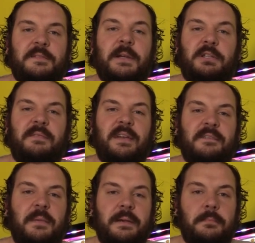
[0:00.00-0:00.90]
especially if
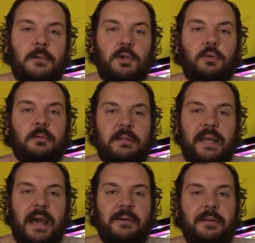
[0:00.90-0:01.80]
they've been cooled
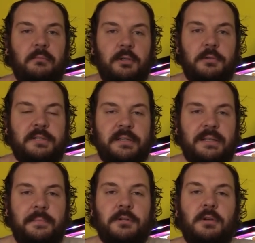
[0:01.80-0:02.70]
down and reduced in
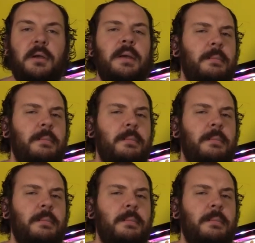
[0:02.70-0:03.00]
temperature.